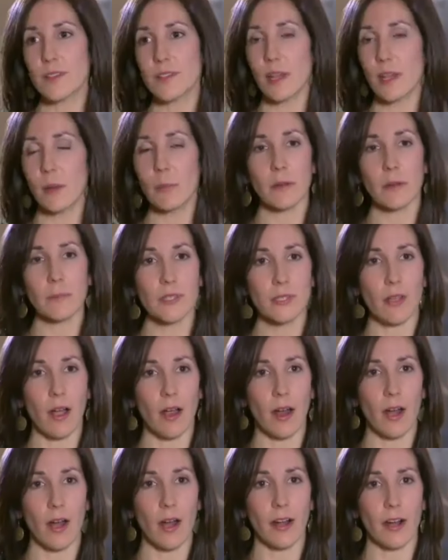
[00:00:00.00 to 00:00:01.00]
The suburbs
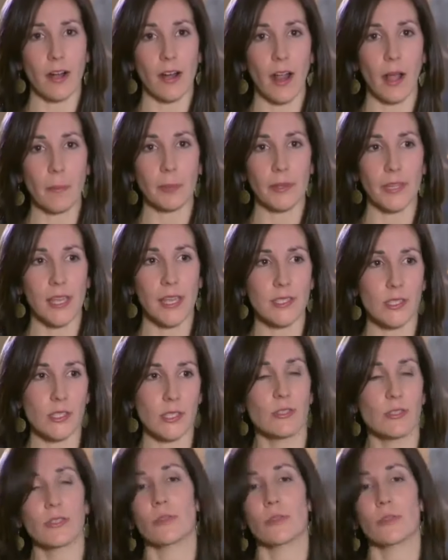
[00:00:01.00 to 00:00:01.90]
are a place